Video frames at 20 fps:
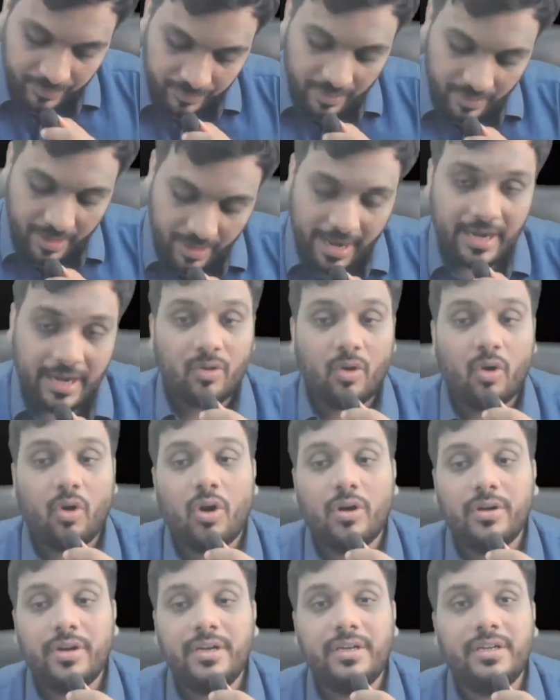and
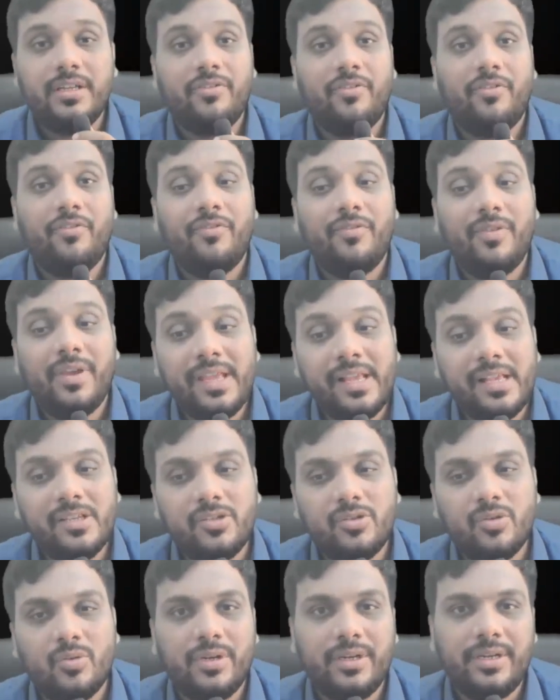auditor fails
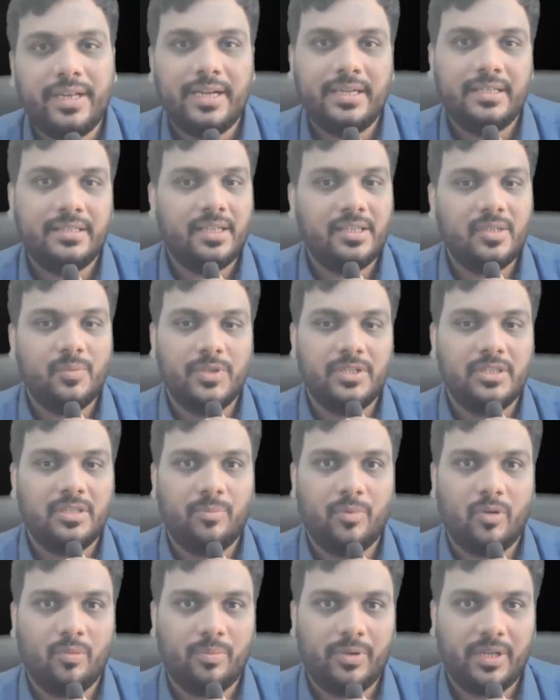to detect such
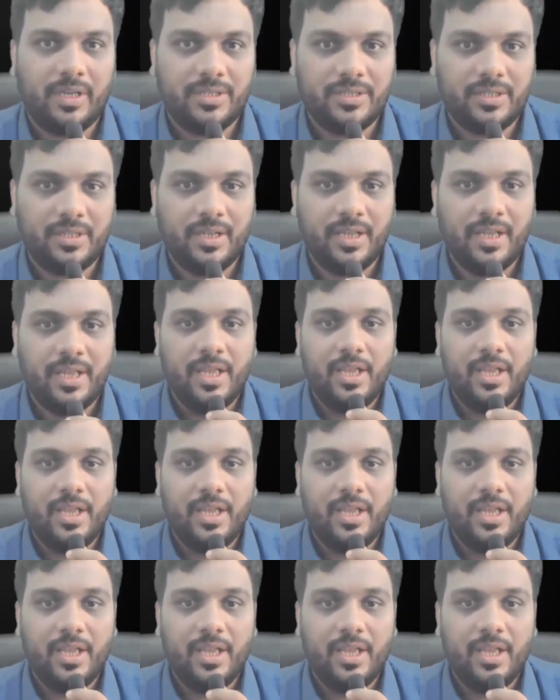misappropriation.